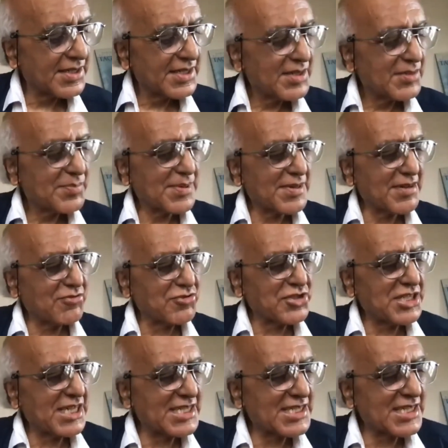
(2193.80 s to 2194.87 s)

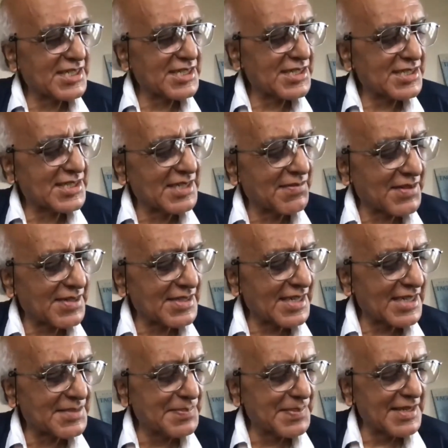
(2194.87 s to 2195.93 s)
pronunciations, different
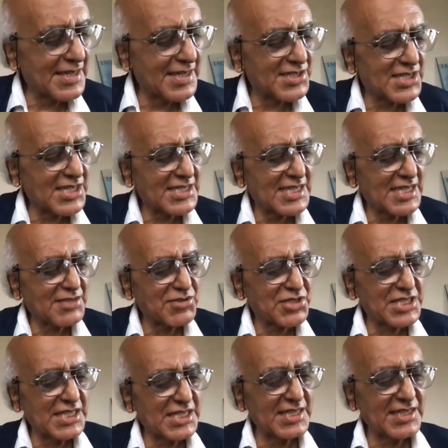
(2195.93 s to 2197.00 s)
experiences, as we
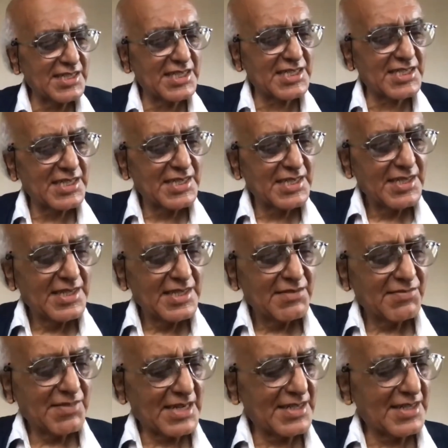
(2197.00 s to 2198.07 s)
see in this
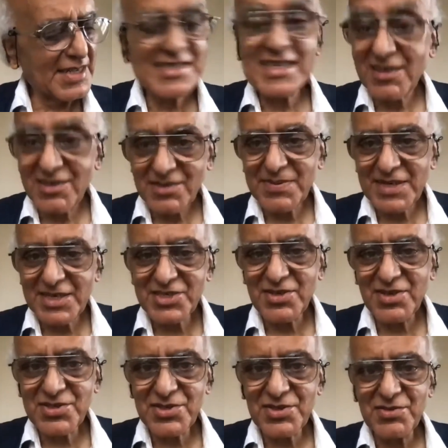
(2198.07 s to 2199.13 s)
very NELTA conference
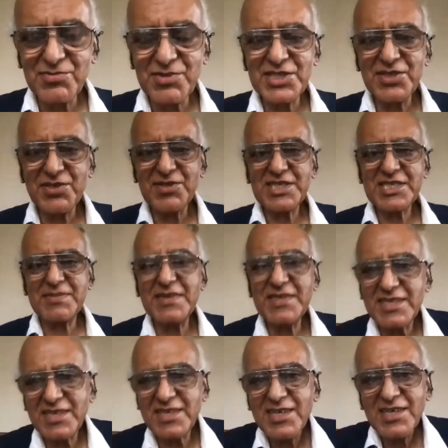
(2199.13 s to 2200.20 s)
also. We don't speak
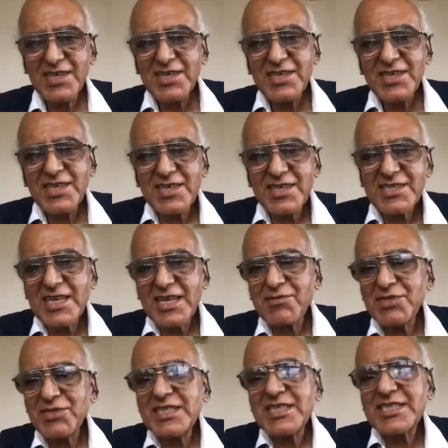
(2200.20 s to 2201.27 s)
the English
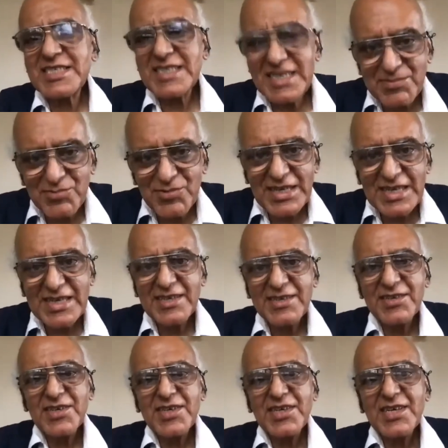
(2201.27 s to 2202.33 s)
language in the same way.
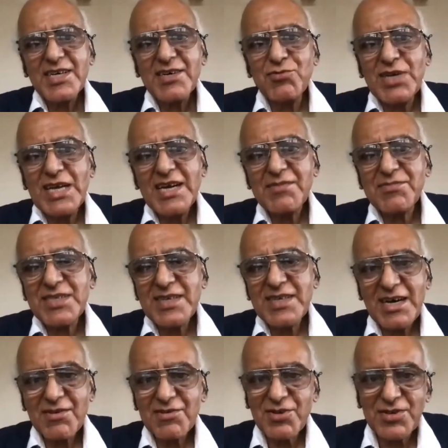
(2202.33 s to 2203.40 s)
We have
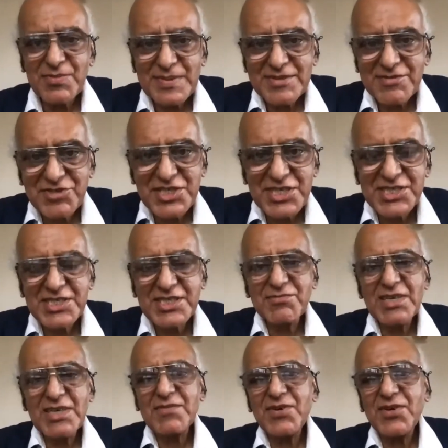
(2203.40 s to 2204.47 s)
our own pronunciation,
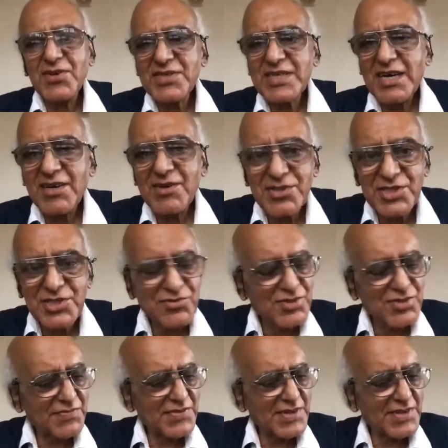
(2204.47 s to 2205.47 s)
we have our use of